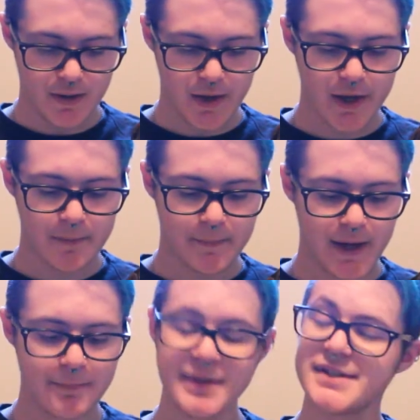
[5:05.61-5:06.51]

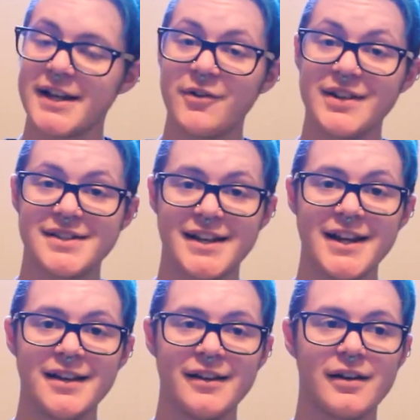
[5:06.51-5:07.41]
I mist down his
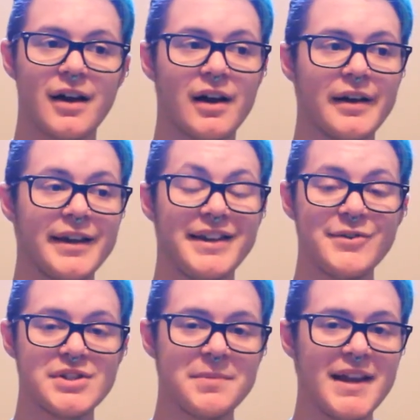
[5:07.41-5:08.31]
tank. It
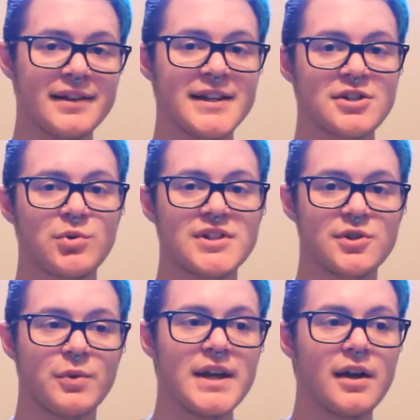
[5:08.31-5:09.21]
used to be at least once
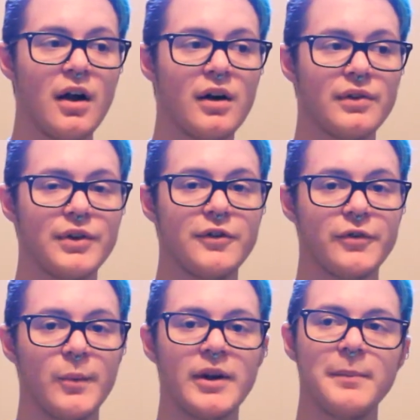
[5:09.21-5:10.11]
a week, although
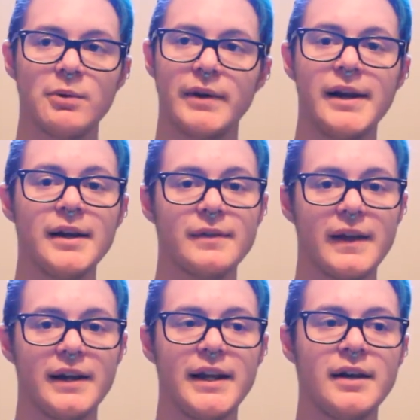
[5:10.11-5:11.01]
from what I've been reading,
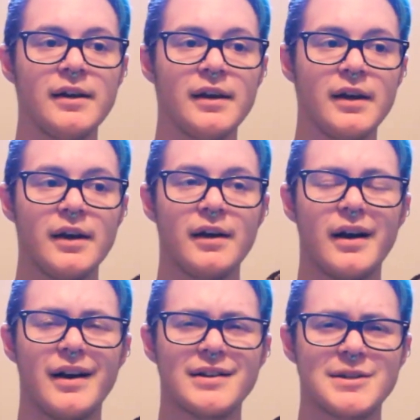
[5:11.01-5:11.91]
they need
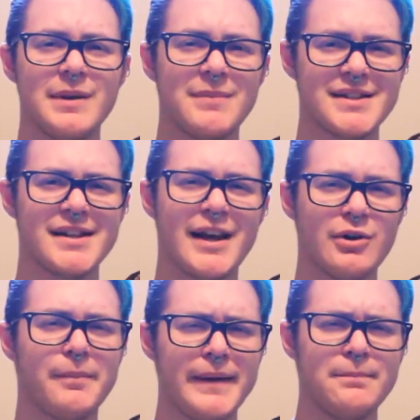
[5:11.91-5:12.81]
to be misted down
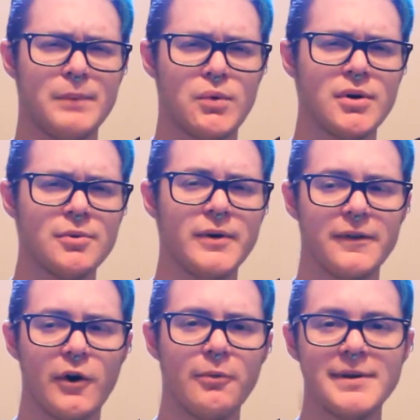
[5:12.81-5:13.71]
a bit more
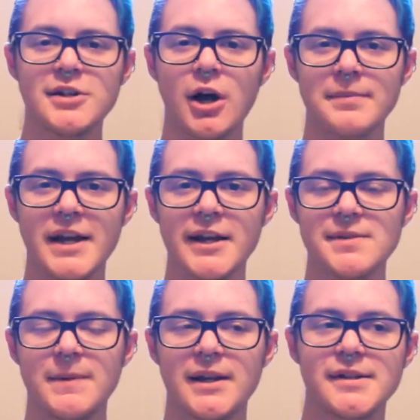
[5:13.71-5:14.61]
with open top
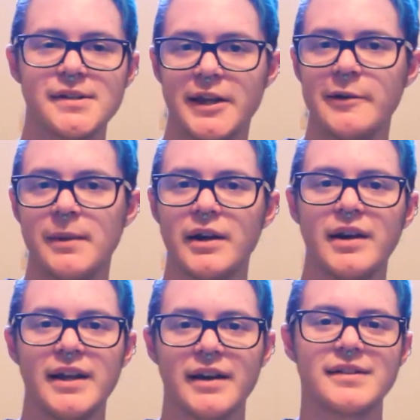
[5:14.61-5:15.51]
tanks because the
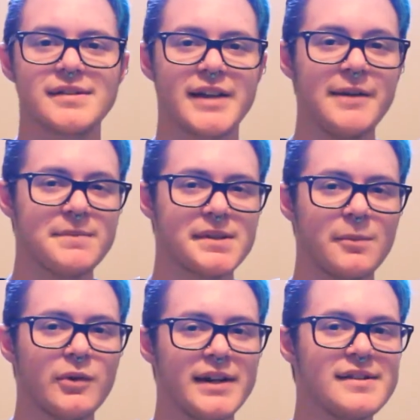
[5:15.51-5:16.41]
humidity escapes
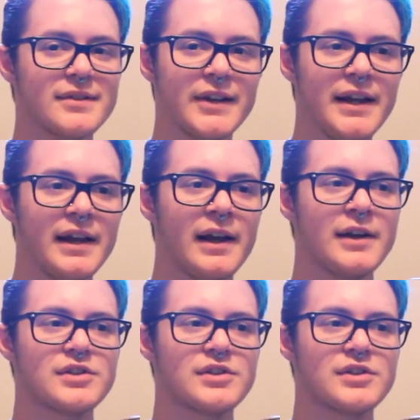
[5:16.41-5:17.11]
more easily.